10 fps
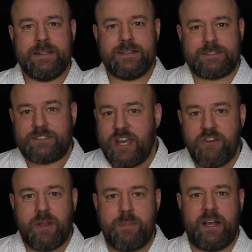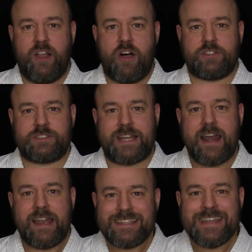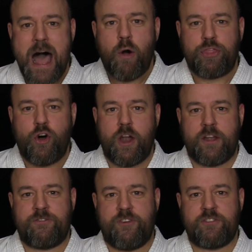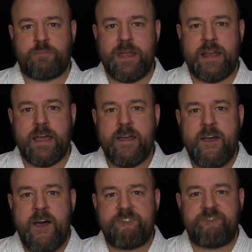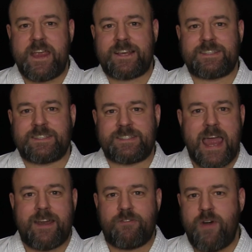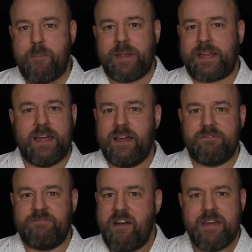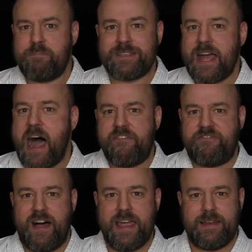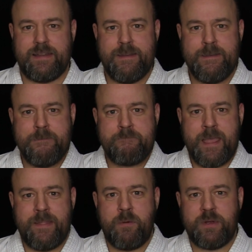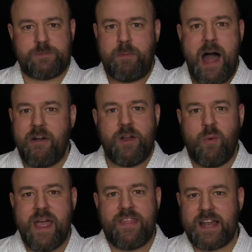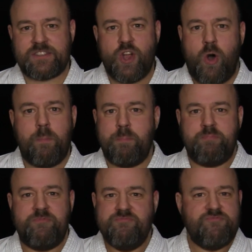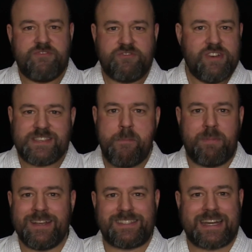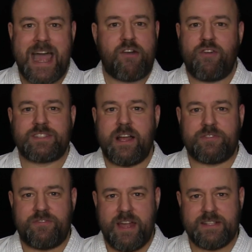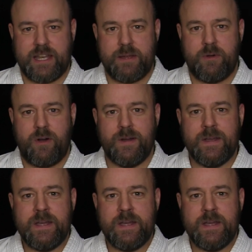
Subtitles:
It's generally been lost. Kata is now thought of as being a fixed set, replica, very bizarre fight. And then we spar in a way that has no resemblance to kata or self-defense anymore.